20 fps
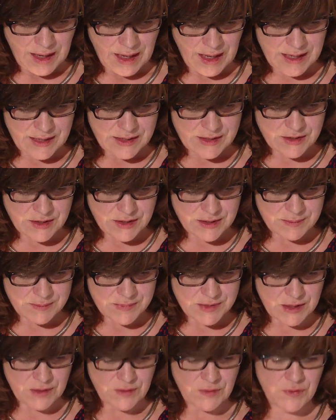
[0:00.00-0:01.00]
And in
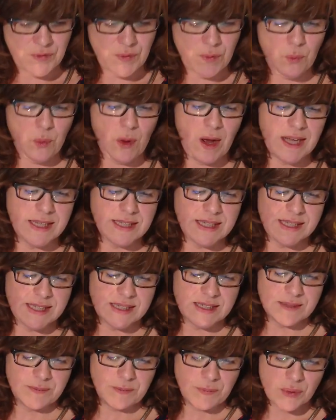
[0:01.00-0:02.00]
terms of why
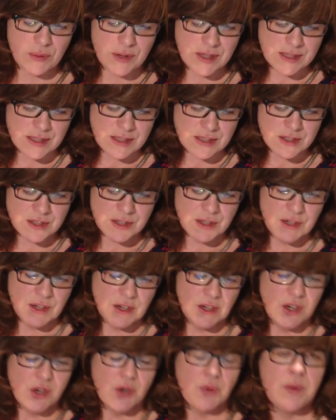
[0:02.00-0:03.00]
this is important,
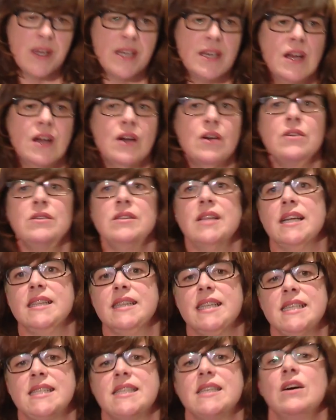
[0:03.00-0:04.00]
we know
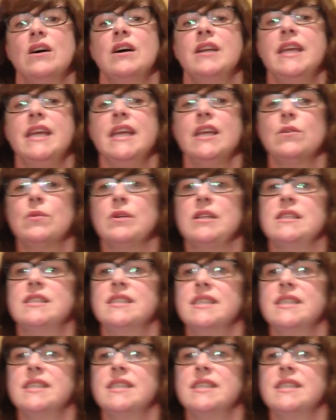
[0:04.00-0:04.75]
that this unequal